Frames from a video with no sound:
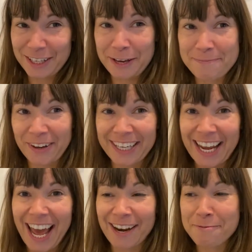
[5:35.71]
to combine
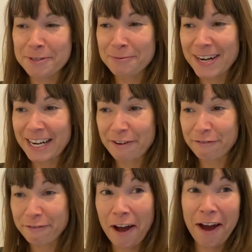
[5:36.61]
it, and what's really
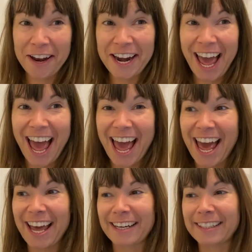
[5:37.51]
fun
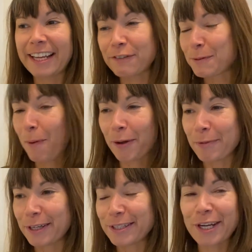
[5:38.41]
and lifts my
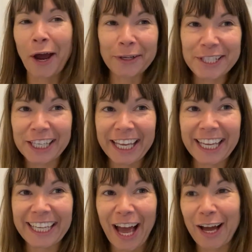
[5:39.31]
mood
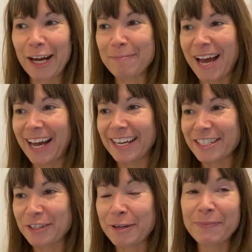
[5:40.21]
totally,
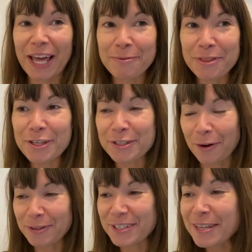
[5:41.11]
and you can play with the
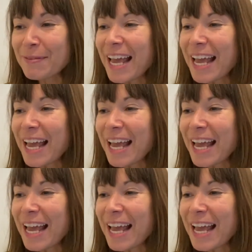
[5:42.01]
songs,